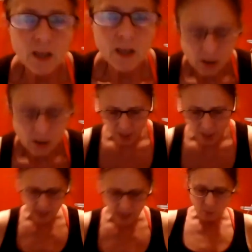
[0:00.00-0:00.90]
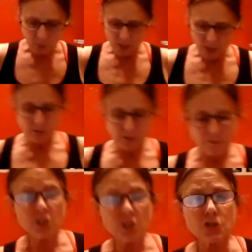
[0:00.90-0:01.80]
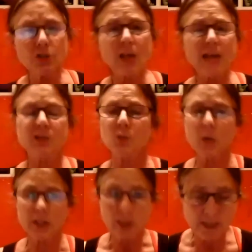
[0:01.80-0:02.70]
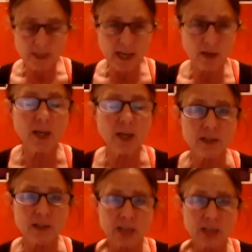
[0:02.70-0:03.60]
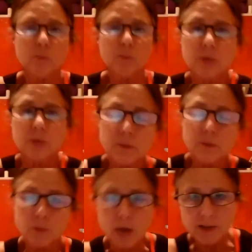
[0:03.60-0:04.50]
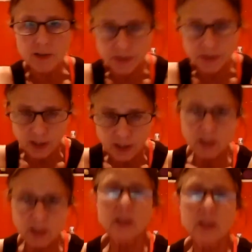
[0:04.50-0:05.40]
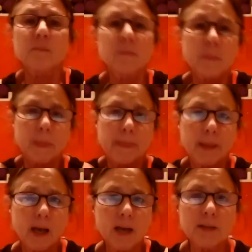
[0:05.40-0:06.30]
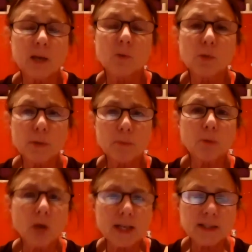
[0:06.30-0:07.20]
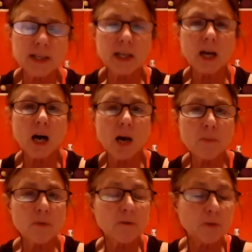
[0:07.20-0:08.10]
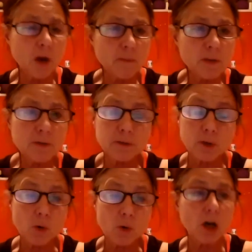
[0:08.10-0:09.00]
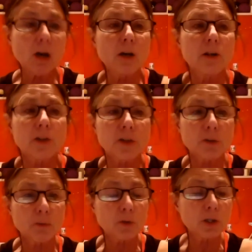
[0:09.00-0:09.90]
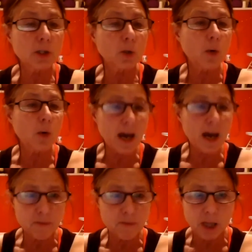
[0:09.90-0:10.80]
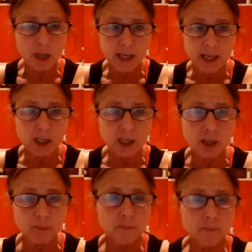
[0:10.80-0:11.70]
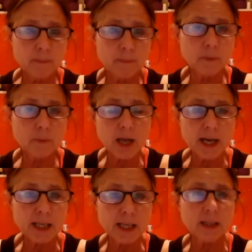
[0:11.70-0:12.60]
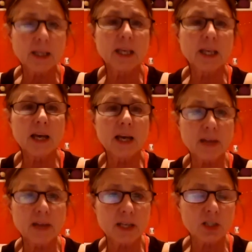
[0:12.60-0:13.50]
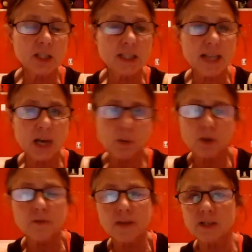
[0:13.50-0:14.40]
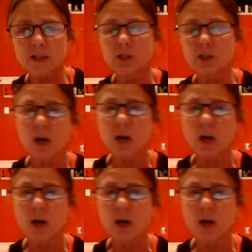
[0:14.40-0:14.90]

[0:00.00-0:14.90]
Okay, and once you've finished your last one, come down and take a brief rest. And then we'll be pressing up from the floor through half plank, plank, and then to downward facing dog.